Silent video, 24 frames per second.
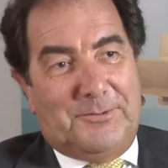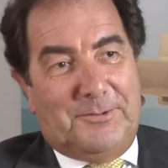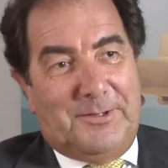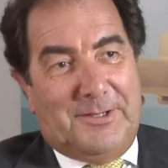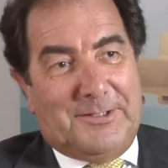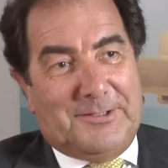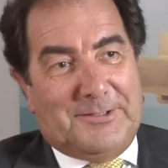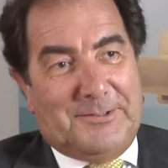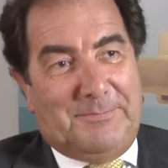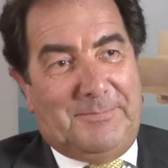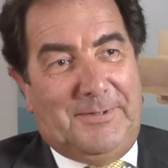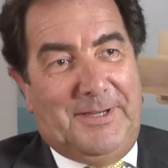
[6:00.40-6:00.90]
you
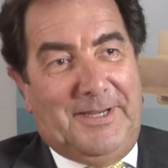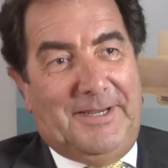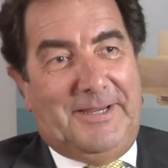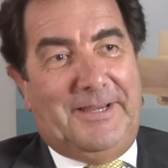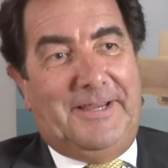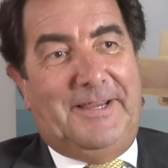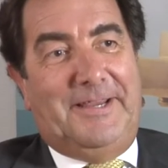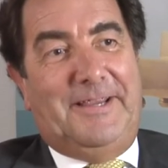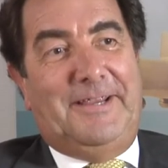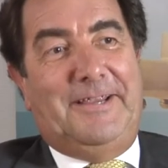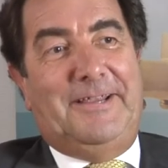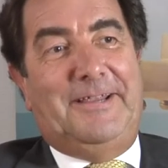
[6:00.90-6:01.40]
are
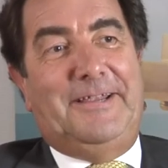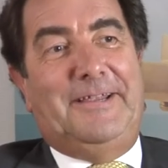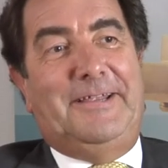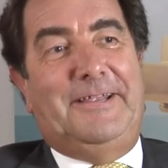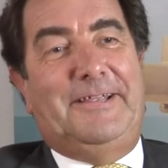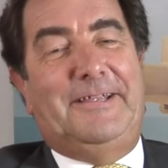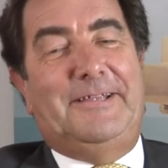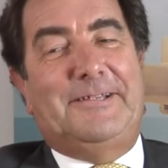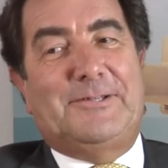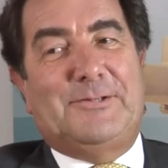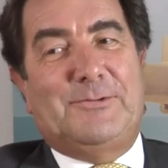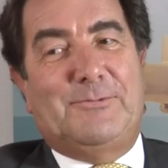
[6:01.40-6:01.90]
speaking
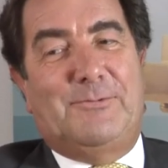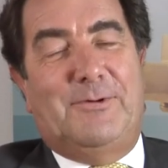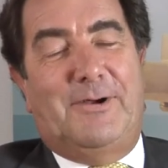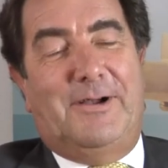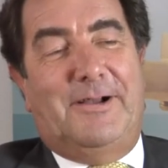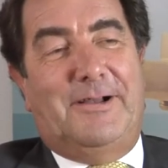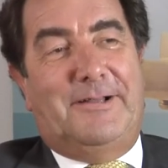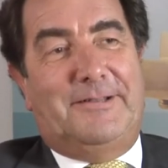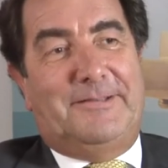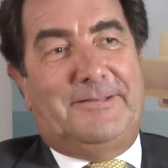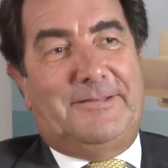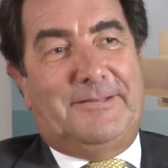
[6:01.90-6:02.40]
is
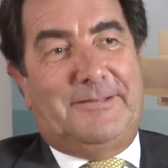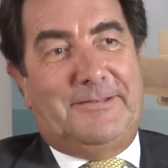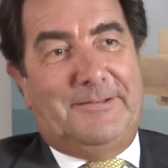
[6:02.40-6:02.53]
what